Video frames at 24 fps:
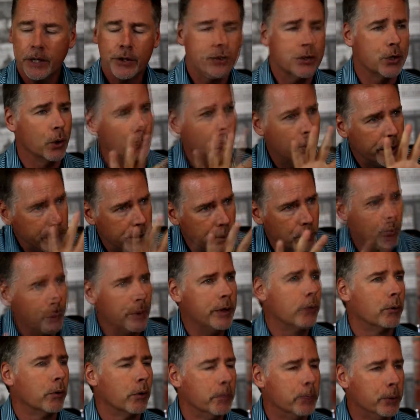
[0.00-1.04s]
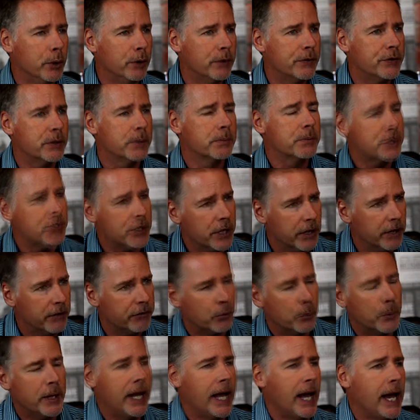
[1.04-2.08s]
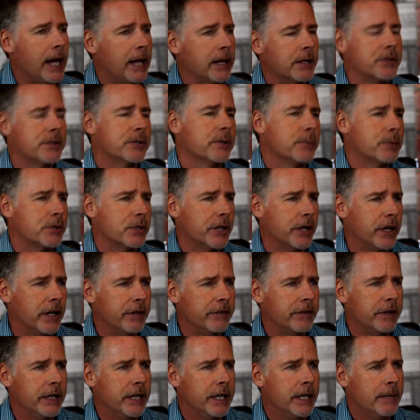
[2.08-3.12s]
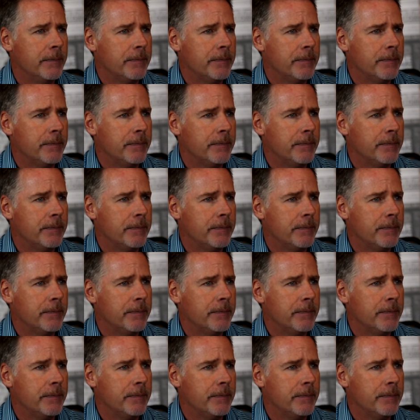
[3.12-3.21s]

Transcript: So we we removed some stuff, we added some stuff,